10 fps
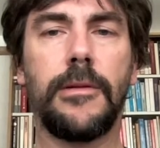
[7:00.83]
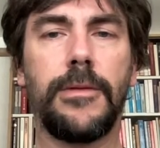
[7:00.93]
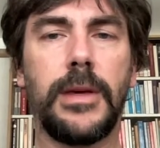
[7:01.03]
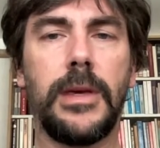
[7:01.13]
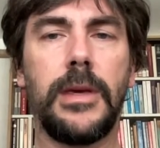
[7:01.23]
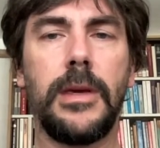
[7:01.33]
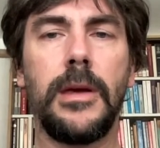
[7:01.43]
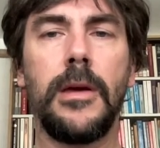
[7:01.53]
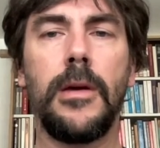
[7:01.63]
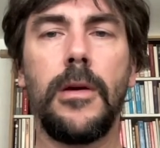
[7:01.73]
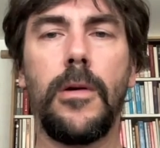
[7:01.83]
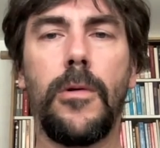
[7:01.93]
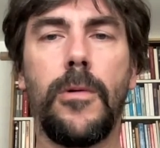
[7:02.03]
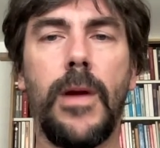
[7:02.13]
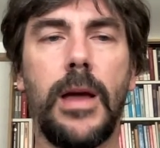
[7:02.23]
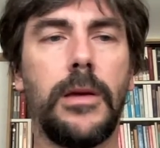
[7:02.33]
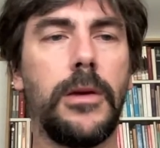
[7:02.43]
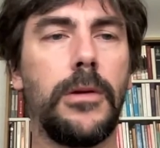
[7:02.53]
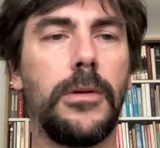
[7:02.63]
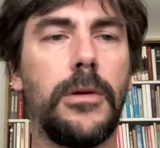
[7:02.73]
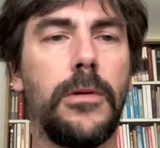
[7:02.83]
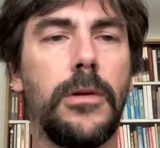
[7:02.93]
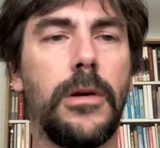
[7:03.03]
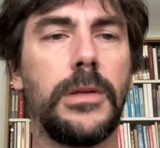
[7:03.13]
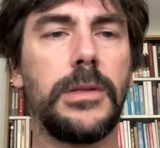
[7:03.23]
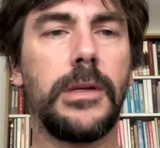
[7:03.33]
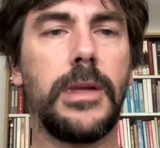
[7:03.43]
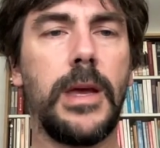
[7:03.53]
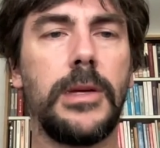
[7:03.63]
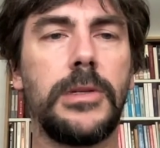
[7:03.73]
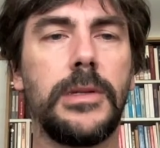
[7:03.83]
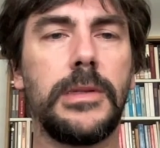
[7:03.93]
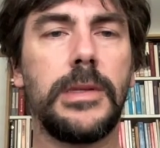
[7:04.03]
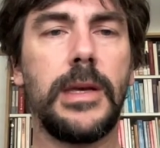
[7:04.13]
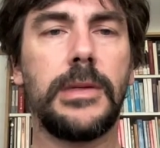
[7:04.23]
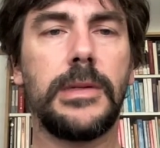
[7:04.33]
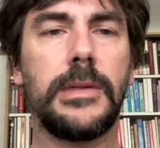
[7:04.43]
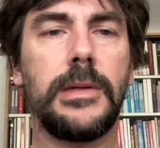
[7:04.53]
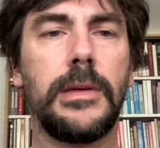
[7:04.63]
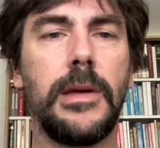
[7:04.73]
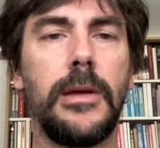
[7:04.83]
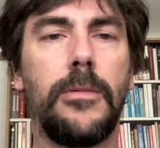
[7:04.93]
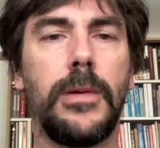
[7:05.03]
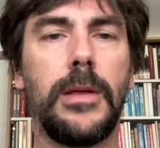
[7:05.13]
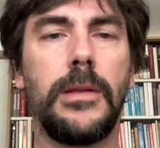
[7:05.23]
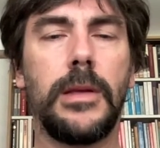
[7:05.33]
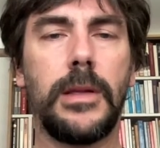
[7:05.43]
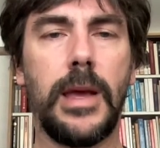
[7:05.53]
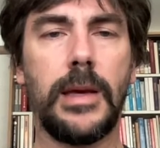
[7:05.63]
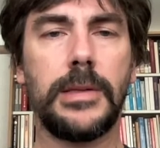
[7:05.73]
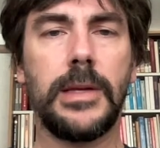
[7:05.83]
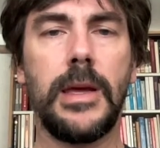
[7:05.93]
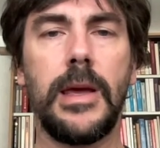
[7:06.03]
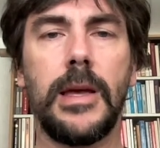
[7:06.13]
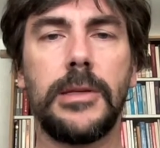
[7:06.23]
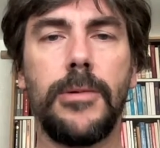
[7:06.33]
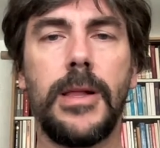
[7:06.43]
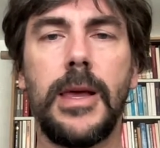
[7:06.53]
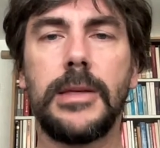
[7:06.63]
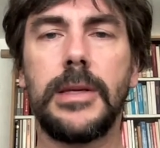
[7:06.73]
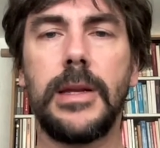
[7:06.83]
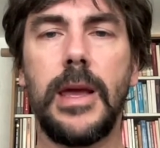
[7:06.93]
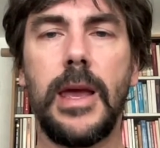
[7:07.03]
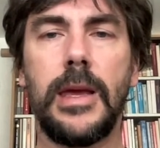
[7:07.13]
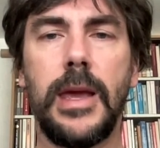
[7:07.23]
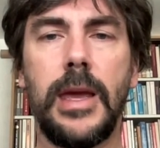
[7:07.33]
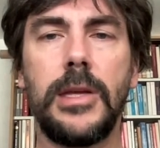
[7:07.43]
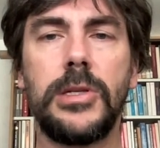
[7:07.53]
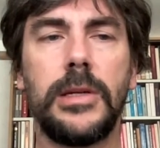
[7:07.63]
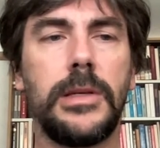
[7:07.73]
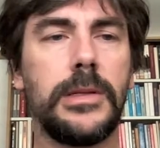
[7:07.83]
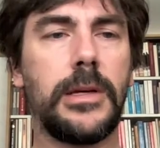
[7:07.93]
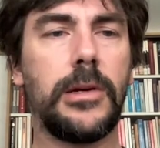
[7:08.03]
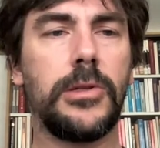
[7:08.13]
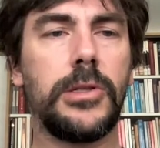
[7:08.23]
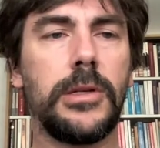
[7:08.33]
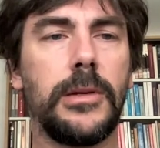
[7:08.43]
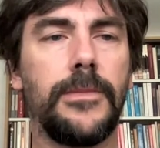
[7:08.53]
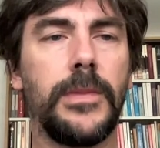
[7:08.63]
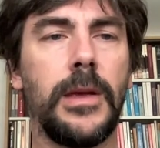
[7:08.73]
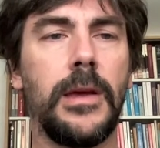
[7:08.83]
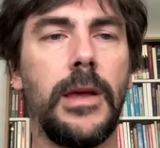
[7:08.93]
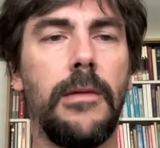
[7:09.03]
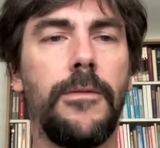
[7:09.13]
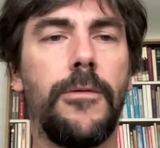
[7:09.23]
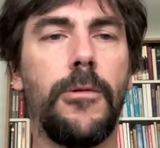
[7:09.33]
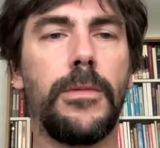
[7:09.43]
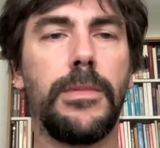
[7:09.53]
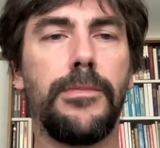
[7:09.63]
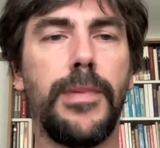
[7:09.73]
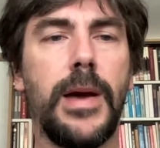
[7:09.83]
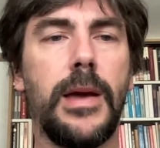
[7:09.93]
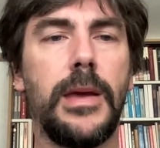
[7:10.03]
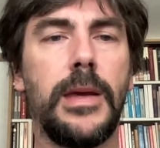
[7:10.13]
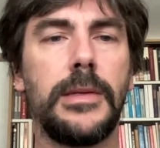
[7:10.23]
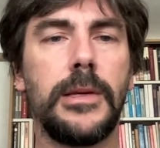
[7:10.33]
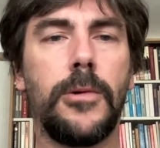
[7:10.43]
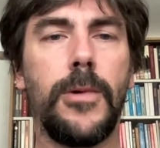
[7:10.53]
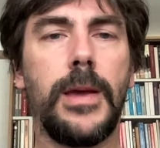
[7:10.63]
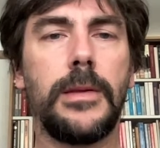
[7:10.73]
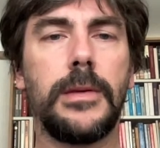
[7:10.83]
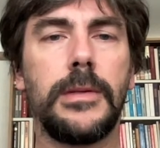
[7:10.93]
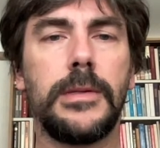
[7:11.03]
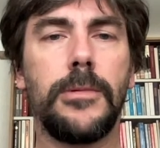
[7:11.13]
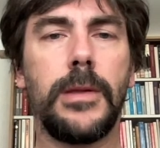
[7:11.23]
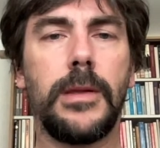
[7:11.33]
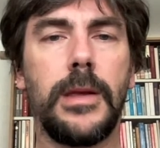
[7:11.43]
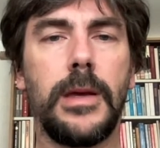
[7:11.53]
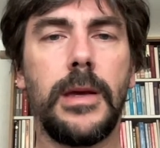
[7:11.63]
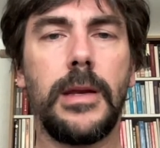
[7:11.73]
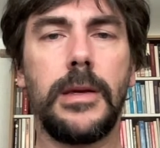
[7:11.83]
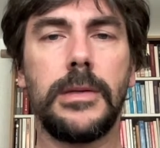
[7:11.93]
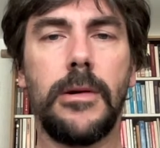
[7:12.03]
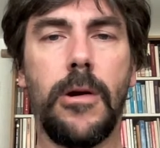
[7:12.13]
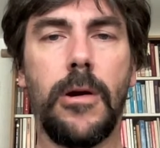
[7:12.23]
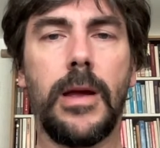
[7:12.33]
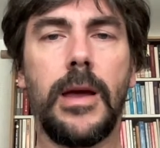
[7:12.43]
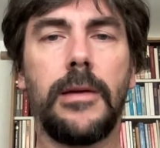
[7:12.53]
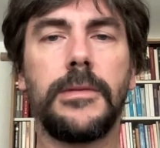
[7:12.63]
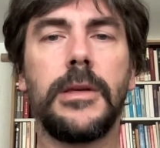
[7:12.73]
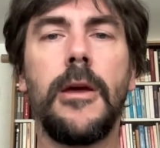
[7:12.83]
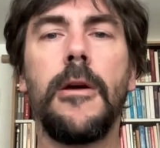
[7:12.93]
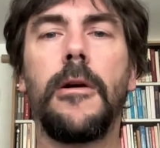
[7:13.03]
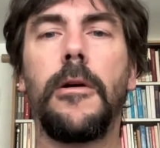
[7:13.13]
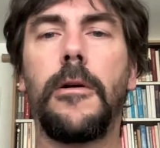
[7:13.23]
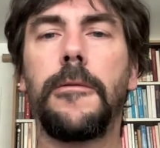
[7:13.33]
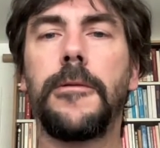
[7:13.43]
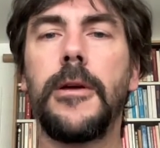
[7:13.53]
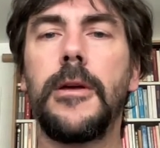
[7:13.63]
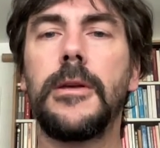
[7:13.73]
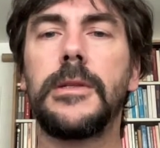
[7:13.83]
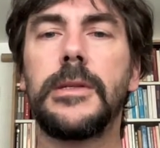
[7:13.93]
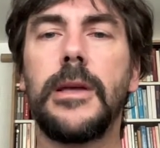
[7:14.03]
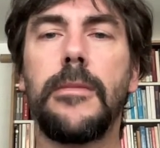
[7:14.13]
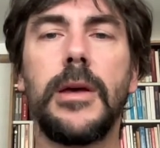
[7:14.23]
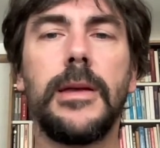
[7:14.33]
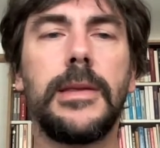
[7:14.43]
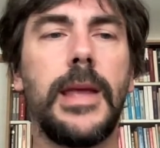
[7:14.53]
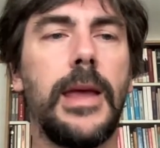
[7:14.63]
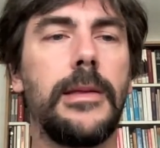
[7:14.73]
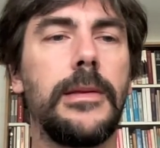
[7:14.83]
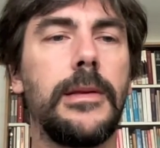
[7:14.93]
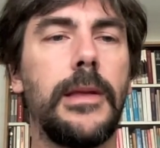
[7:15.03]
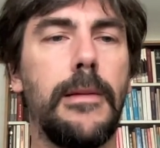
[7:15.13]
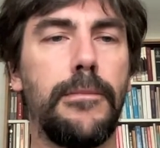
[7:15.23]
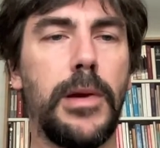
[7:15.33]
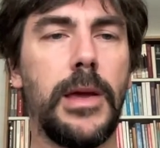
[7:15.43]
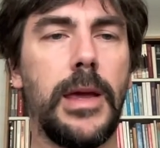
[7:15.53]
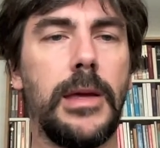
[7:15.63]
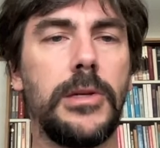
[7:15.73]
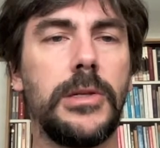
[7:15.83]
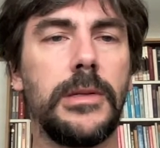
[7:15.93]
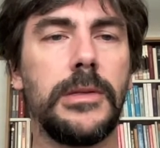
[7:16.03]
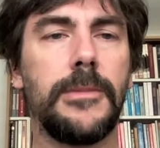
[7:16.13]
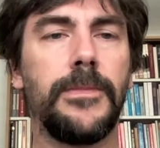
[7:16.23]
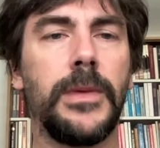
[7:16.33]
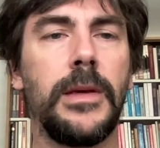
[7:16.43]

of key oracular consultations nested within the text, as well as an engaging discussion, informed by his acquaintance with Dick and his archives, of some attendant implications.